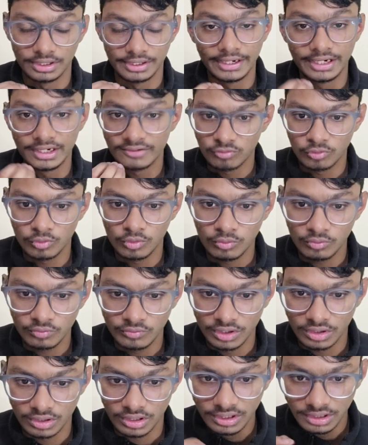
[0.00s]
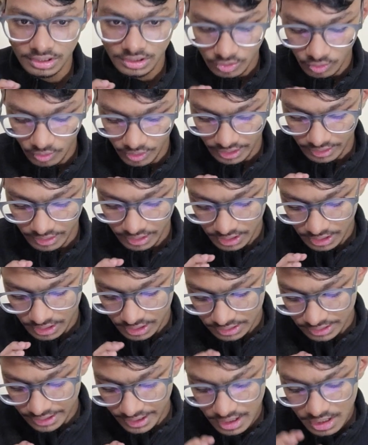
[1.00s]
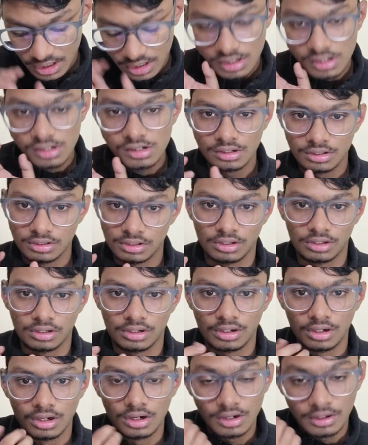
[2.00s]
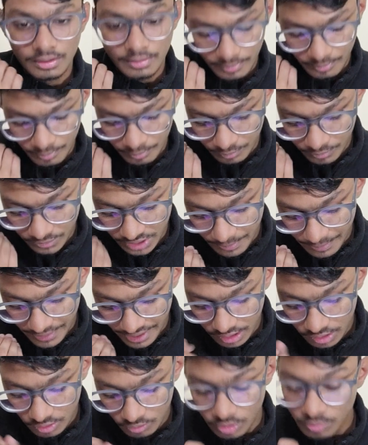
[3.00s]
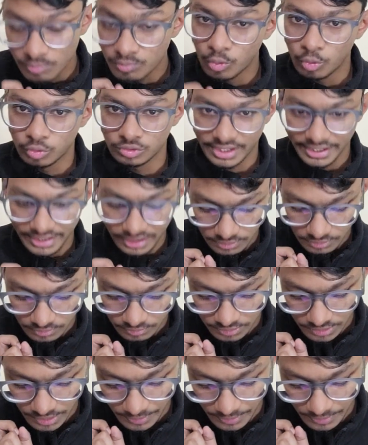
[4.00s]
Interview will occur, okay? Then depending on both, right,